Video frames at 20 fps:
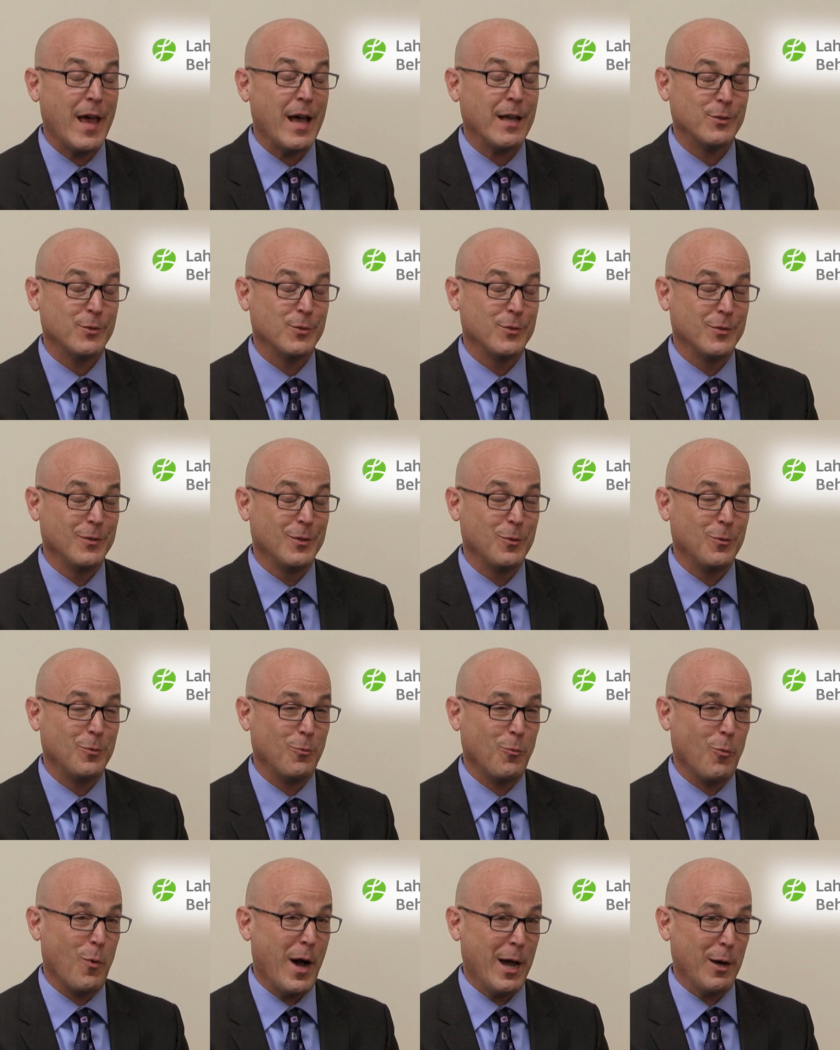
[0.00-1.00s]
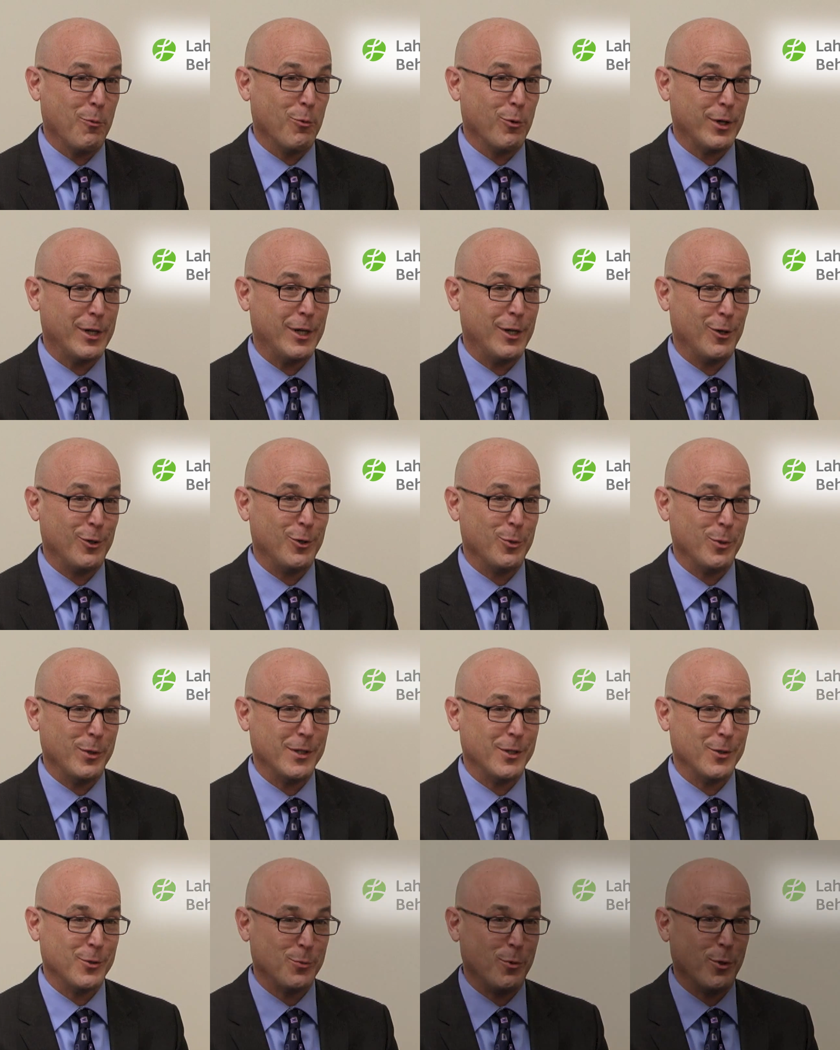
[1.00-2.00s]
that's why we're here
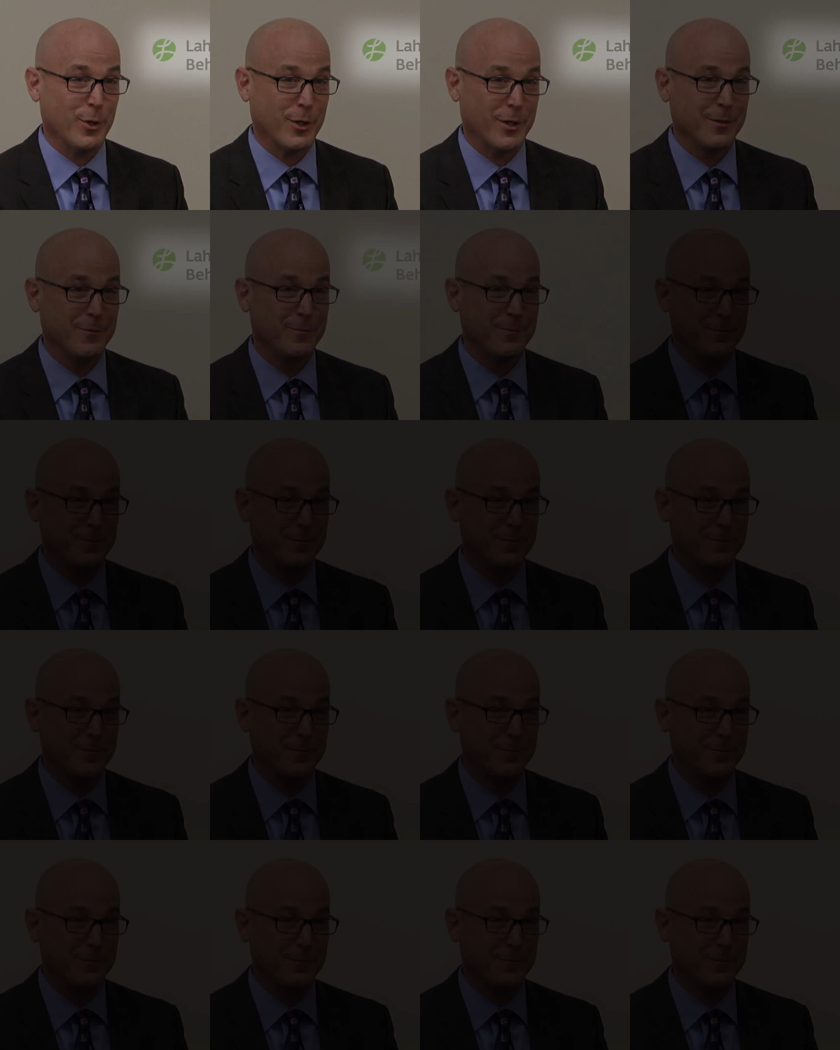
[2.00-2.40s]
doing this work.